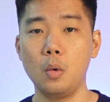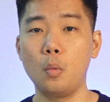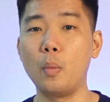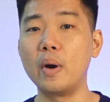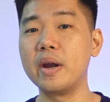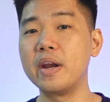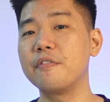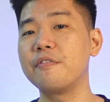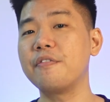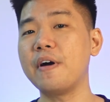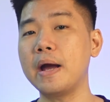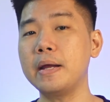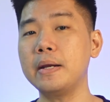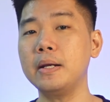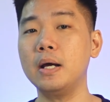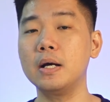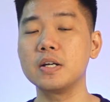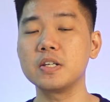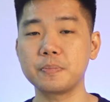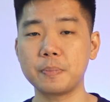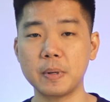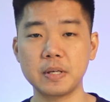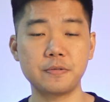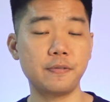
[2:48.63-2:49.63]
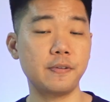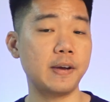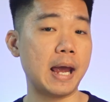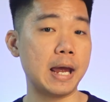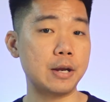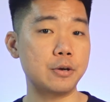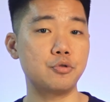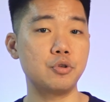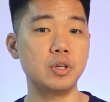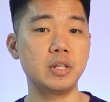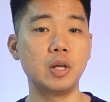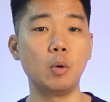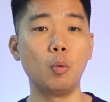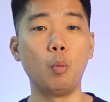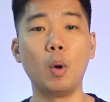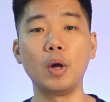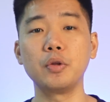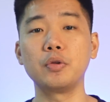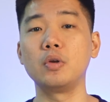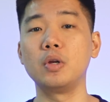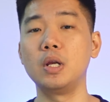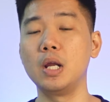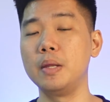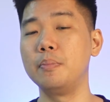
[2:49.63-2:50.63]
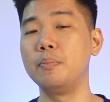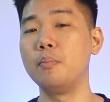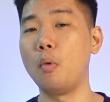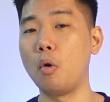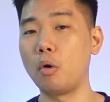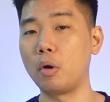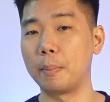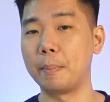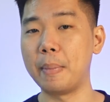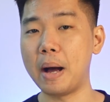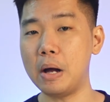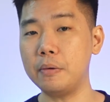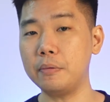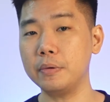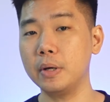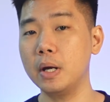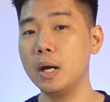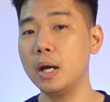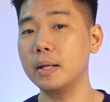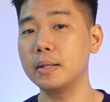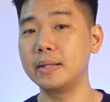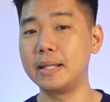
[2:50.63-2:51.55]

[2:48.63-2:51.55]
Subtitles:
When they find a specific entry they want to learn more about,